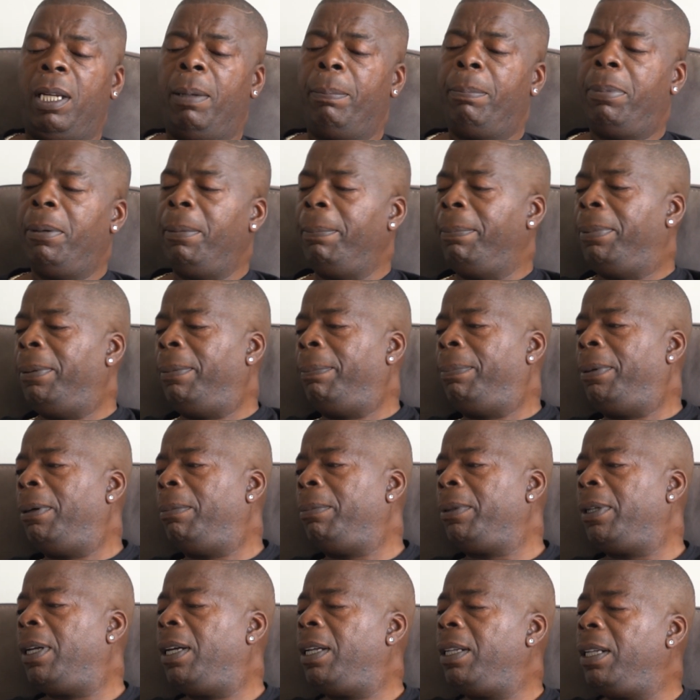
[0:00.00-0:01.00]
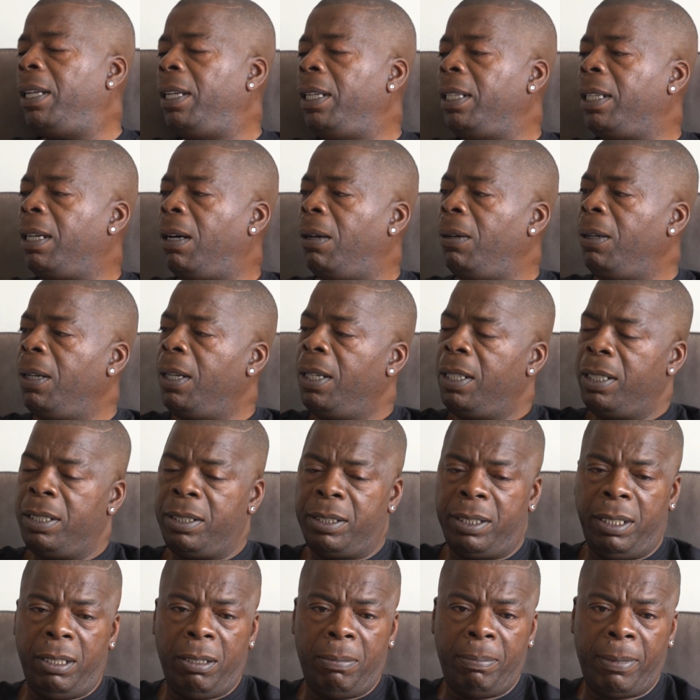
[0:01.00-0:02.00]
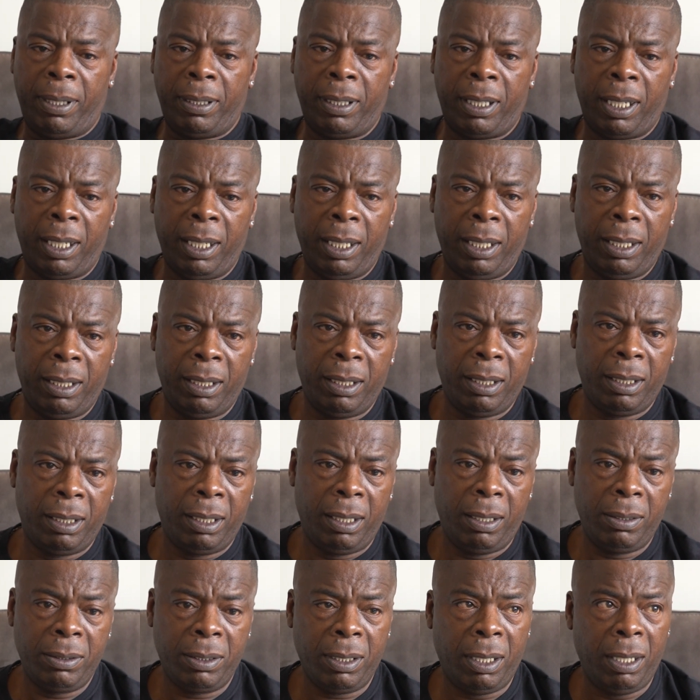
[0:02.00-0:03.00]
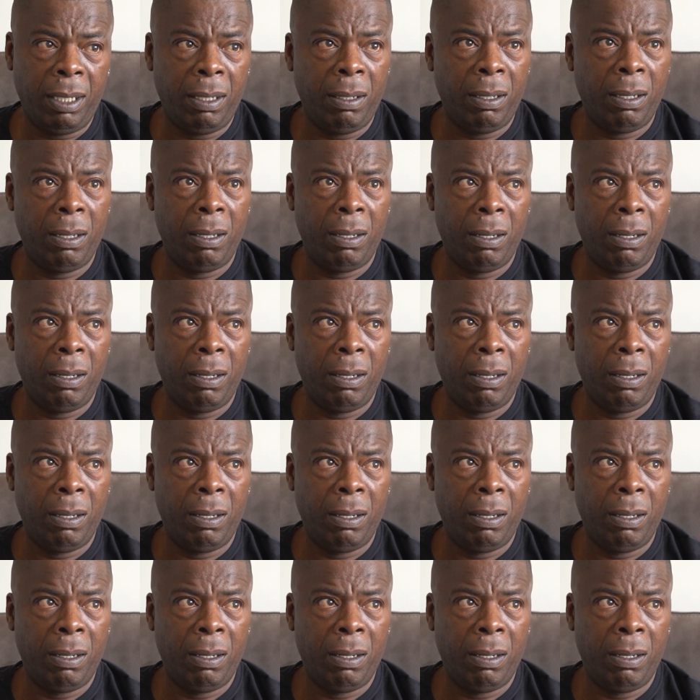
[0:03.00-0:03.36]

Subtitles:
Boom, boom, boom, yeah, there you go. See you on Monday. I was like,